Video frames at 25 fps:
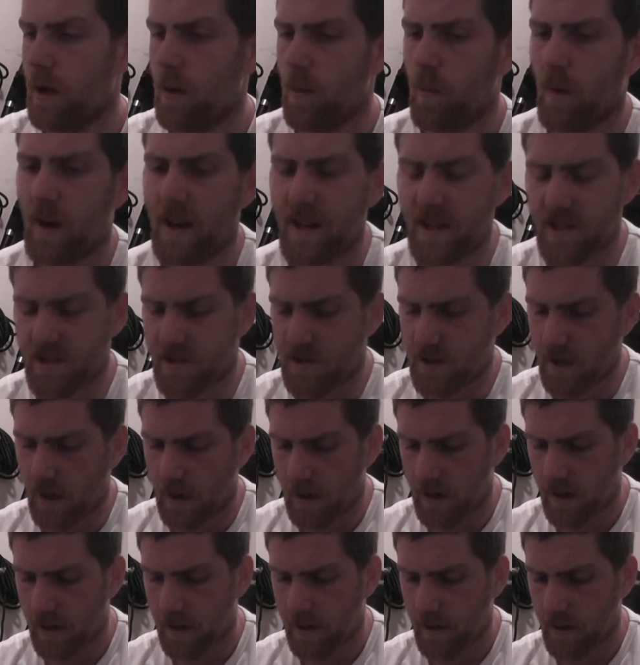When it's
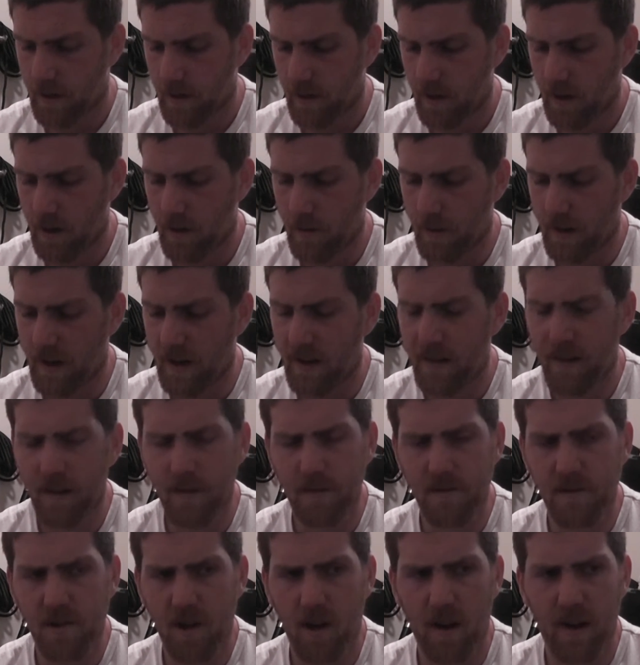dark, you know, and at
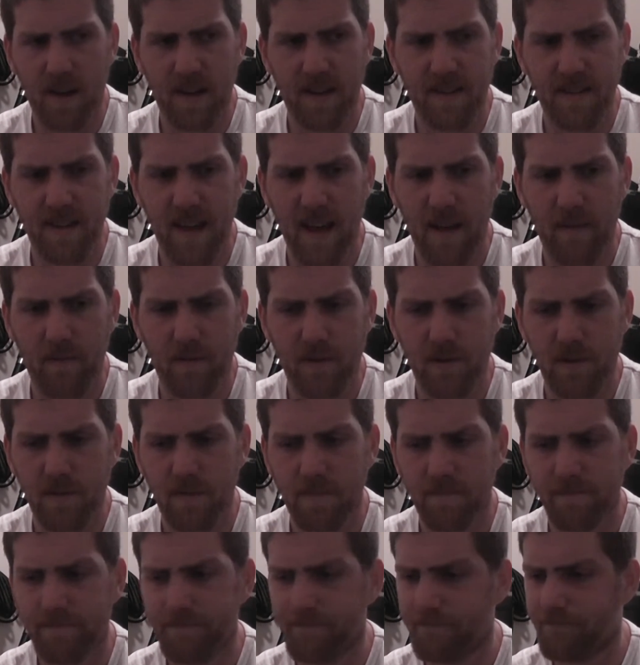those kind of depths,
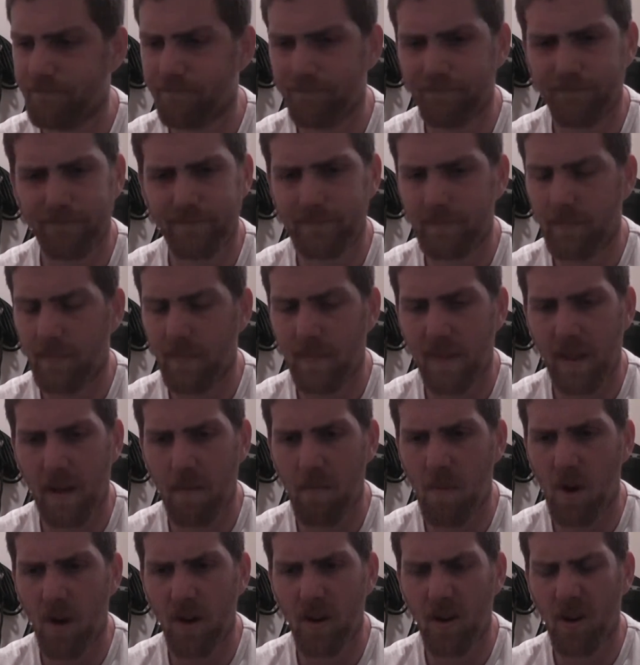they
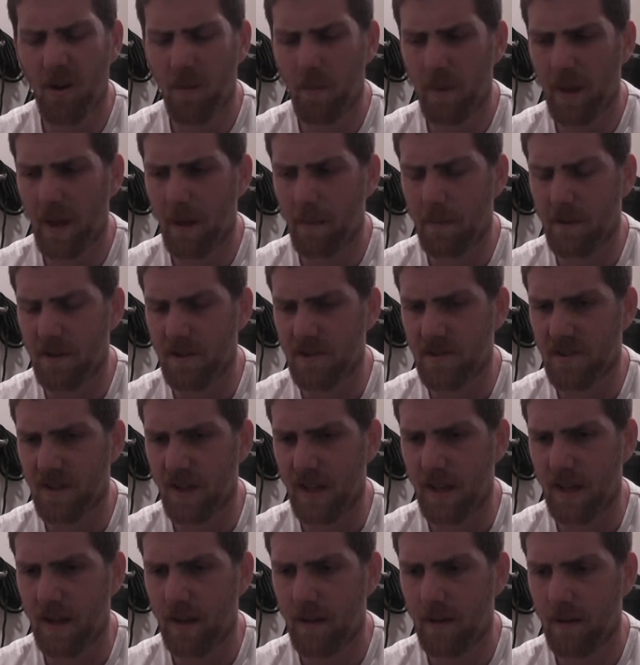might not be able to
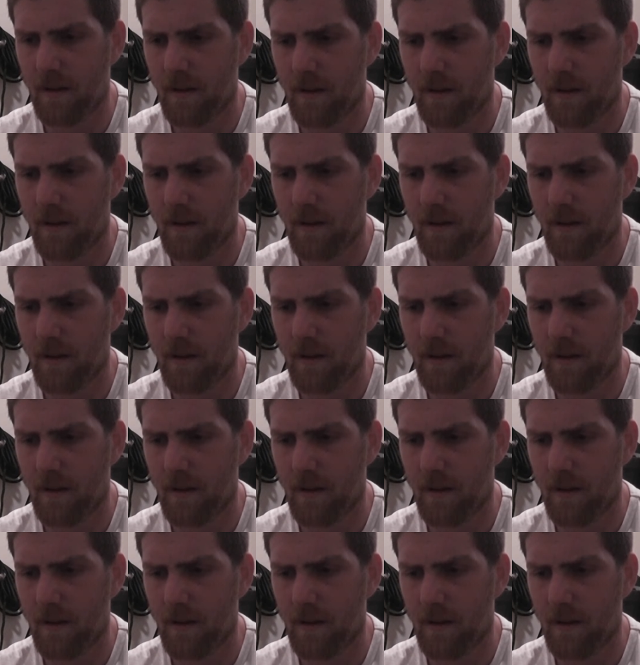see.